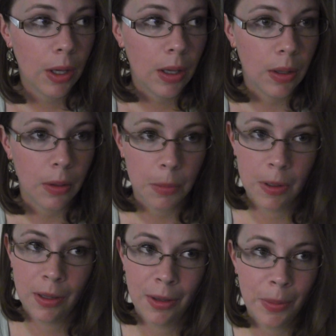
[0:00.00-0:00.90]

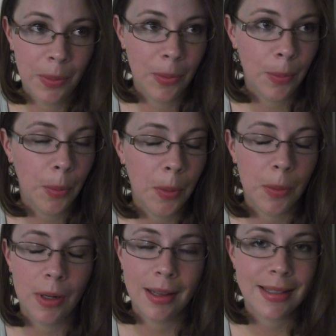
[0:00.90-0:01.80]
we
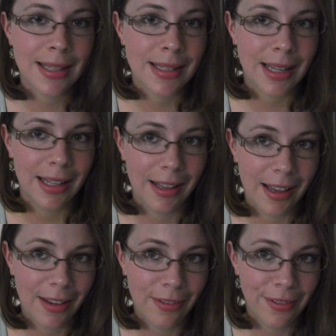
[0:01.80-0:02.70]
would not sustain
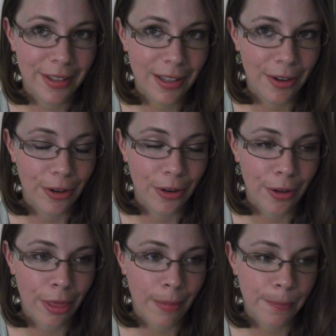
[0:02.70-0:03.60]
life here on
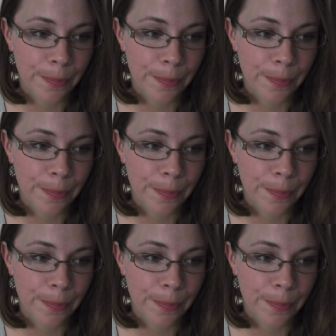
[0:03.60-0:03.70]
Earth.